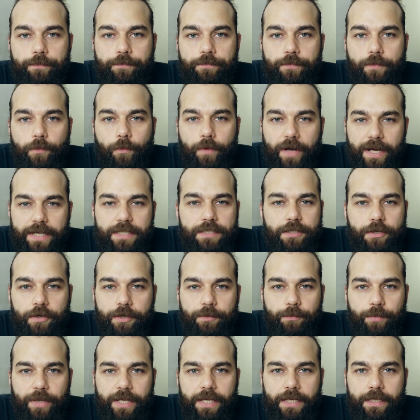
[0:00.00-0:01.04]
When I started
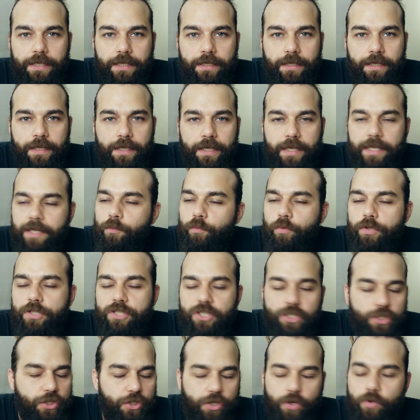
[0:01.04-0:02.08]
painting, it was
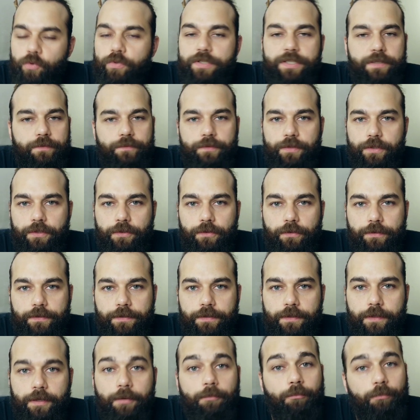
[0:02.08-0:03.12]
so difficult.
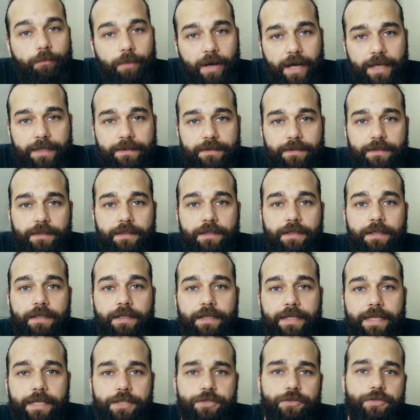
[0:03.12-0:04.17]
But
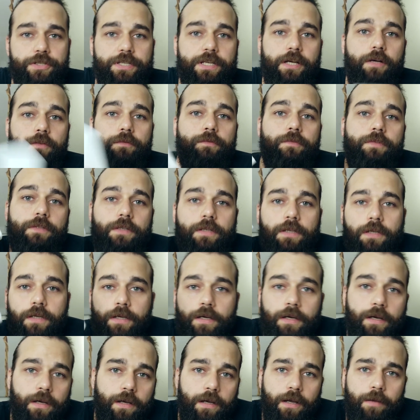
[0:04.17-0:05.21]
get yourself
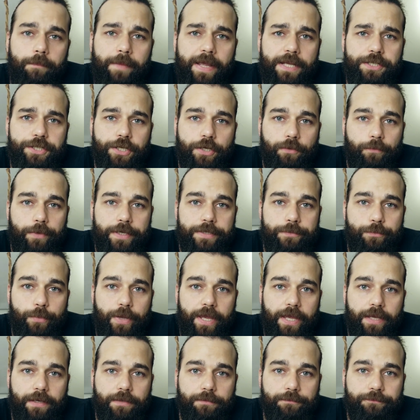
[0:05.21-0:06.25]
a magic erase
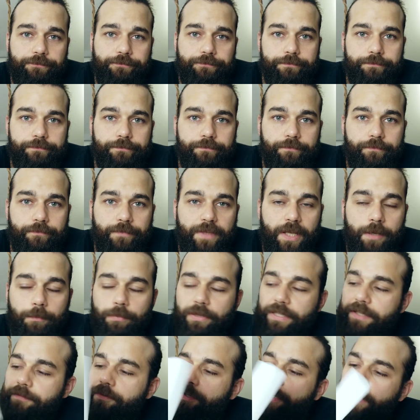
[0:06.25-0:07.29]
pad.
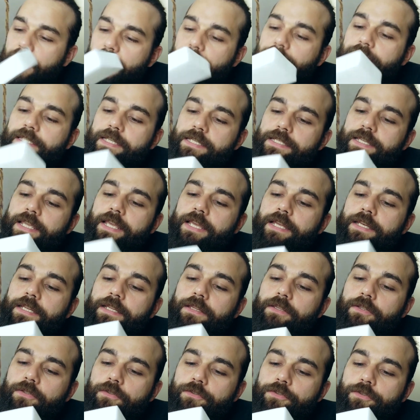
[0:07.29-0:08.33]
Believe it or not, these handy
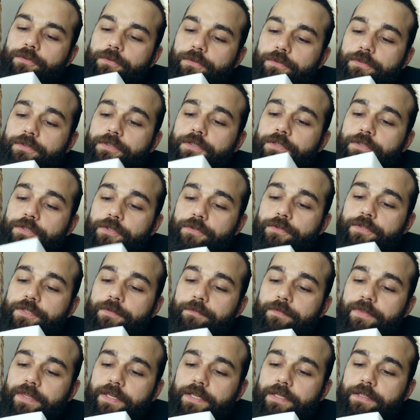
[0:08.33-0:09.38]
little tools can do some
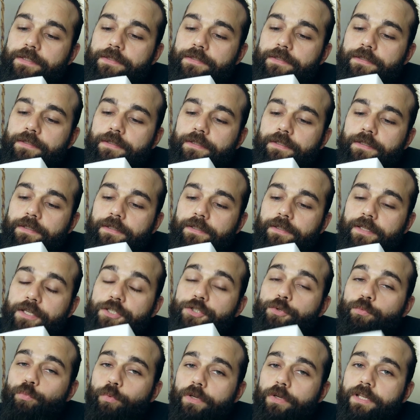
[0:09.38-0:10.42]
things that you
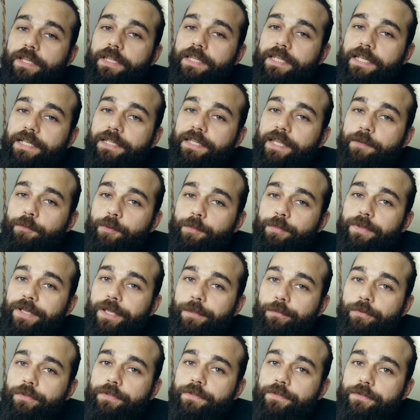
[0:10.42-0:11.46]
wouldn't think they would be able
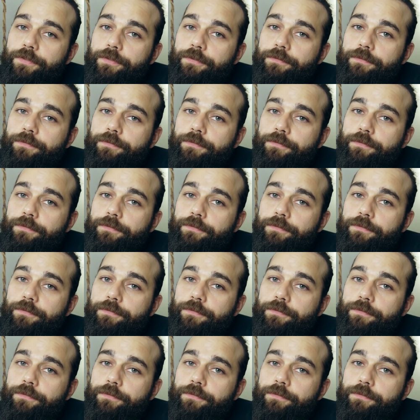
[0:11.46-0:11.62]
to do.